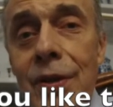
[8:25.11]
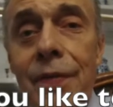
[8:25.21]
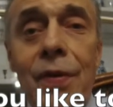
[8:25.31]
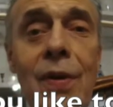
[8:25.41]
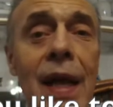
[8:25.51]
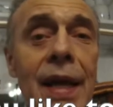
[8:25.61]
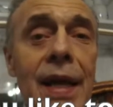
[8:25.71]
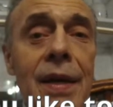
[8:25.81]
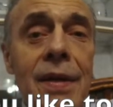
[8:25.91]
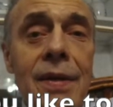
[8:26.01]
or if you'd like
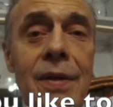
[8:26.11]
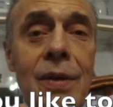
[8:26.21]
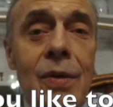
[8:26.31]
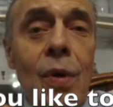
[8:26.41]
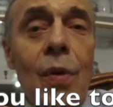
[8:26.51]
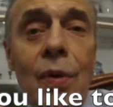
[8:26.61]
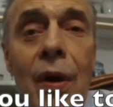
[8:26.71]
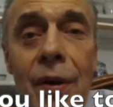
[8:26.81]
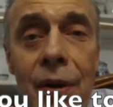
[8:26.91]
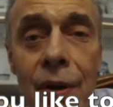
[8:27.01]
a quote
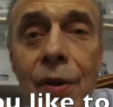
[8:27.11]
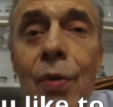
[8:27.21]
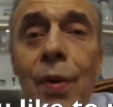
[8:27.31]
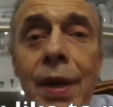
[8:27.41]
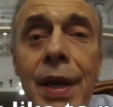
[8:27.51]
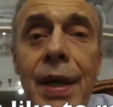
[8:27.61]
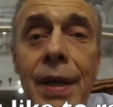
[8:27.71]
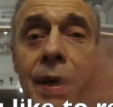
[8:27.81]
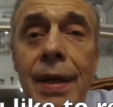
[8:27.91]
on an annuity,